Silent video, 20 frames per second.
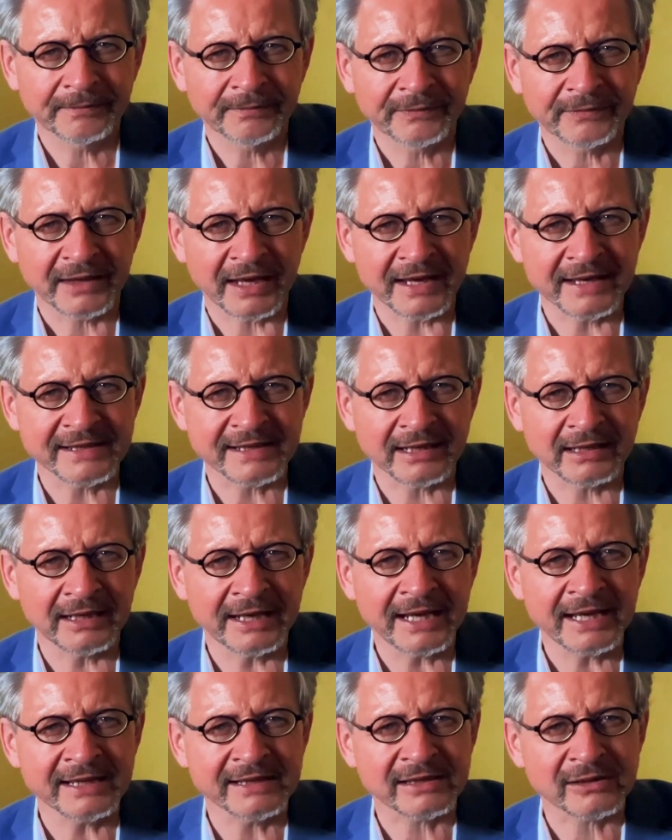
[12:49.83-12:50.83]
There is at
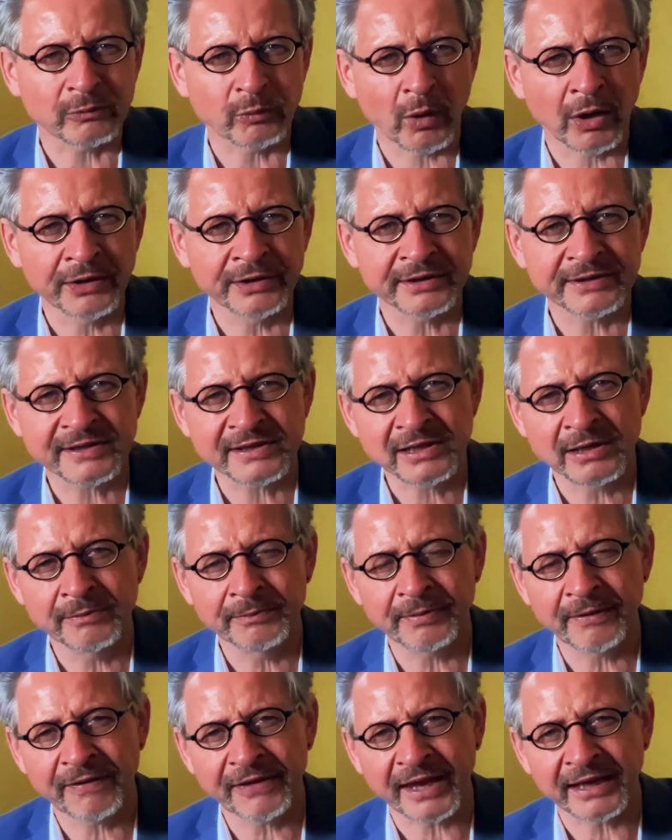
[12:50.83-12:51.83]
least one
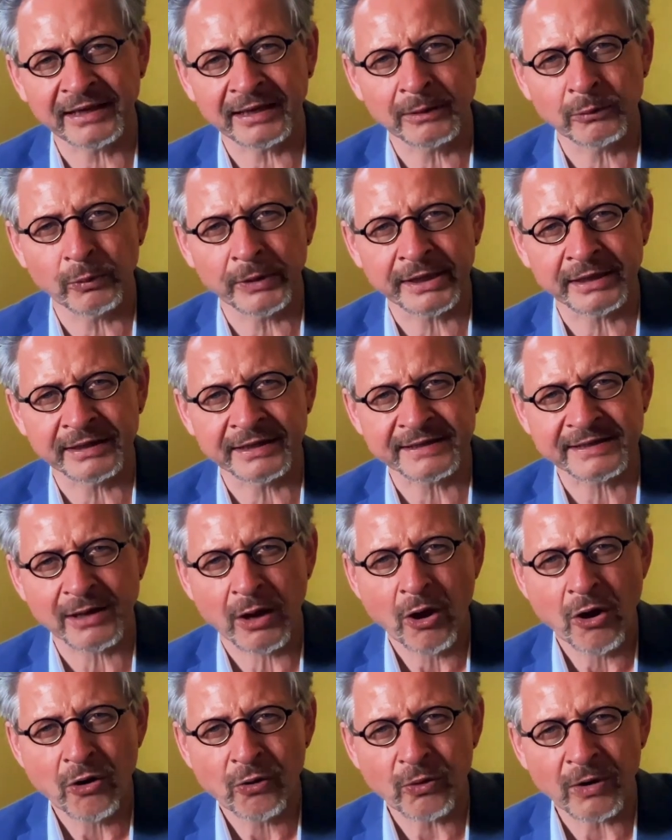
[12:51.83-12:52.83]
sympathetic witness
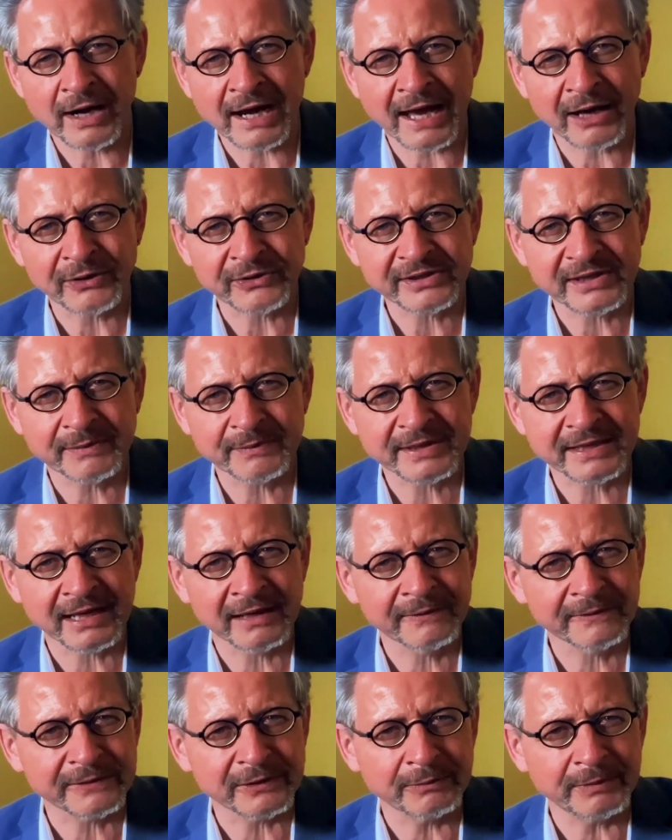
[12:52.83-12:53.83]
who allows
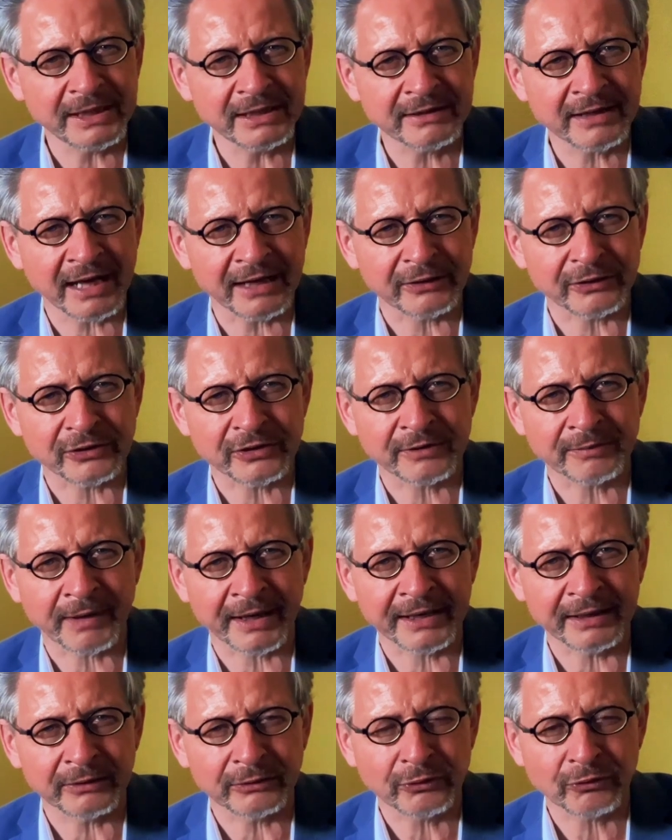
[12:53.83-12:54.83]
himself to be touched by
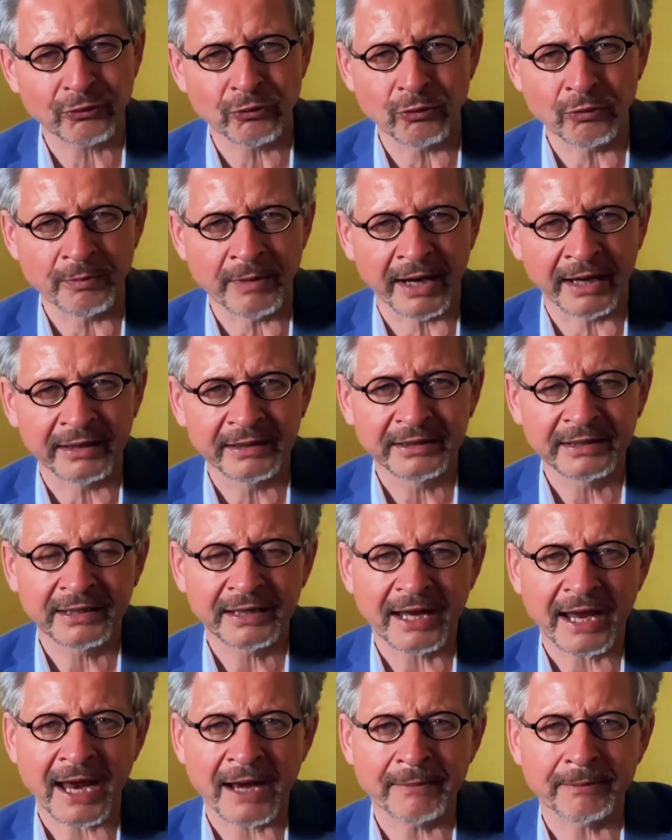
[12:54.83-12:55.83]
her trauma
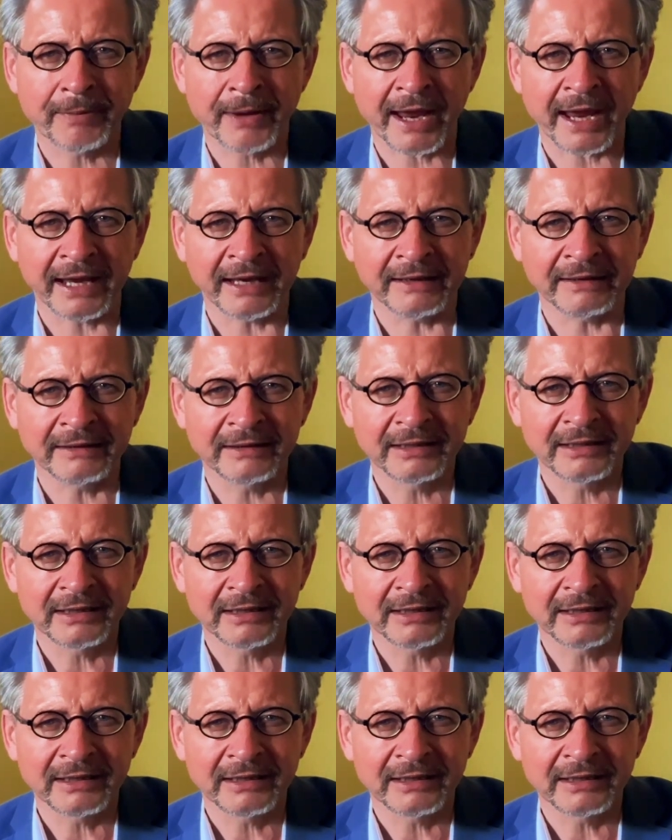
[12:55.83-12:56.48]
and pain.